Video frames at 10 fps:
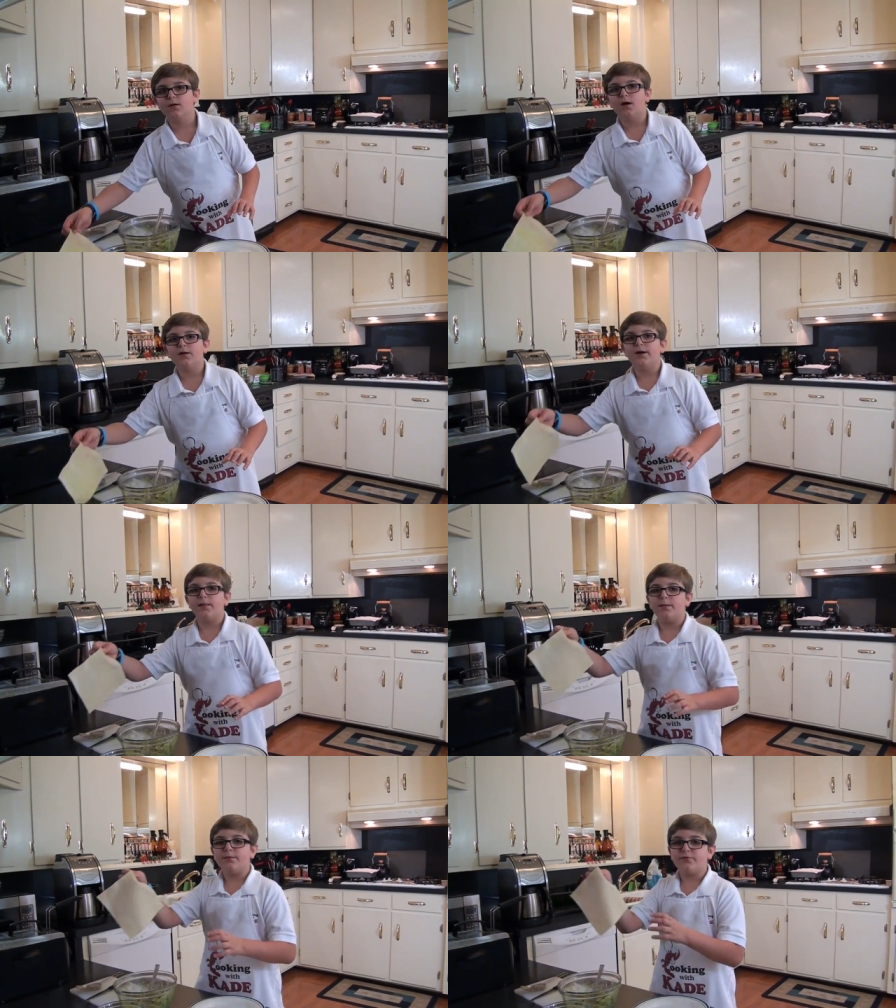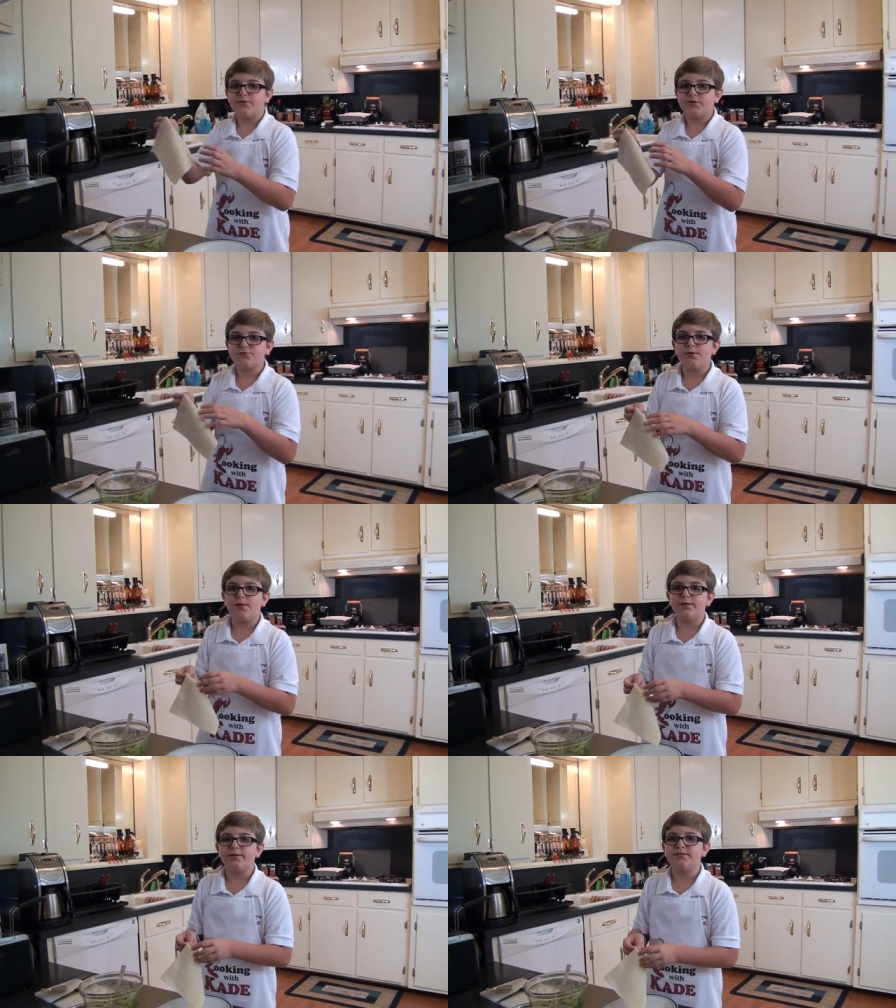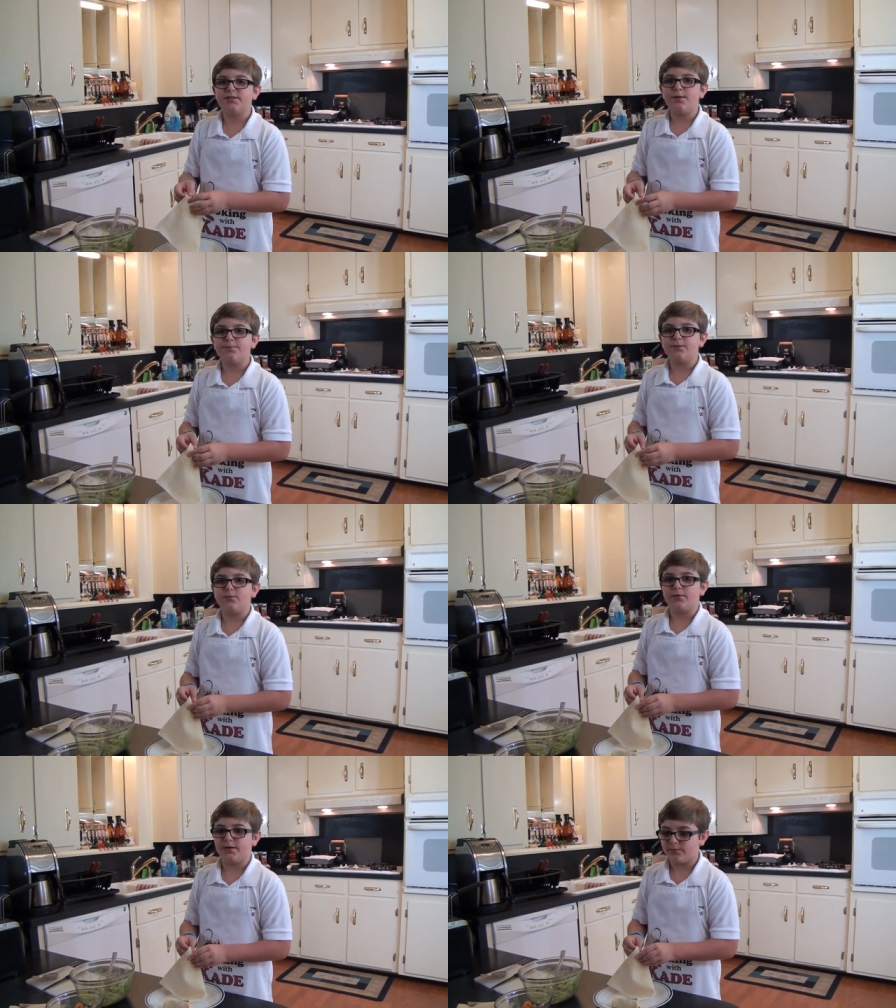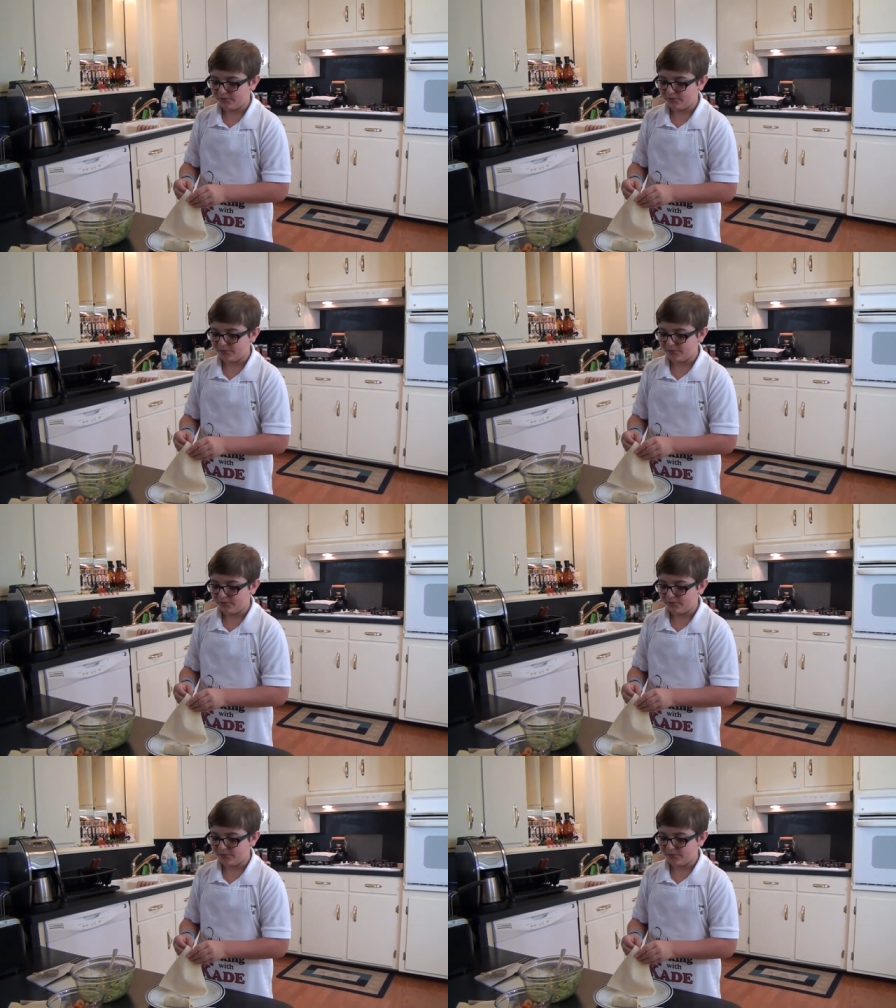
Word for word: All right, let me finish rolling these up and we'll get them